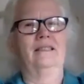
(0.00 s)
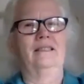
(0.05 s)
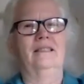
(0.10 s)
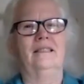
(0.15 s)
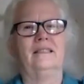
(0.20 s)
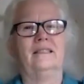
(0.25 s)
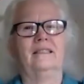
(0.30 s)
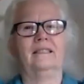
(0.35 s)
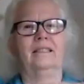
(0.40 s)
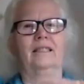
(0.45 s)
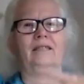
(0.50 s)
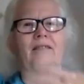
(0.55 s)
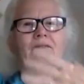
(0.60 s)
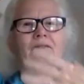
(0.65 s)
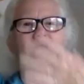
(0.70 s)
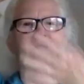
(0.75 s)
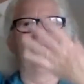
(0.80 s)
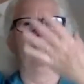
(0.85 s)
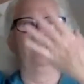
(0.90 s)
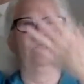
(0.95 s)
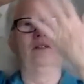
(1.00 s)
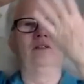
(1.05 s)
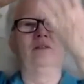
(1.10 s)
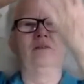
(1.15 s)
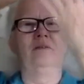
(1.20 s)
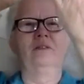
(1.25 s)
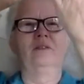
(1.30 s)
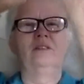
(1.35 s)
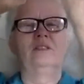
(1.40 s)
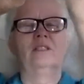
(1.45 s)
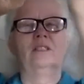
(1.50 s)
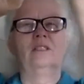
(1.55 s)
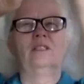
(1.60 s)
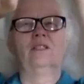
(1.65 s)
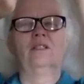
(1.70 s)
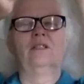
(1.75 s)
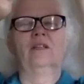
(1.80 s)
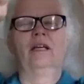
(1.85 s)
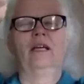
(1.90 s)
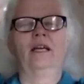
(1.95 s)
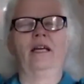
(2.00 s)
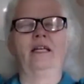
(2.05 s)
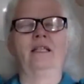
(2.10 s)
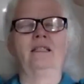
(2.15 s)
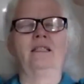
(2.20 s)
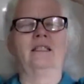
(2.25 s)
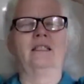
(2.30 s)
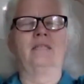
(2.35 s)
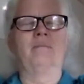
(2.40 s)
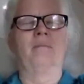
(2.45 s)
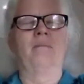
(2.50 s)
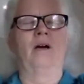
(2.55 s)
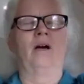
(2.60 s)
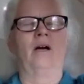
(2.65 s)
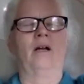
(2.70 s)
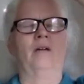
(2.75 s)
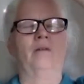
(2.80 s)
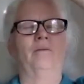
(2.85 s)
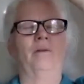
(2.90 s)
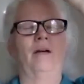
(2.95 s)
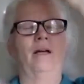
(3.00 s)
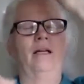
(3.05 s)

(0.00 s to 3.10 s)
See if you can do it with just your hands small, right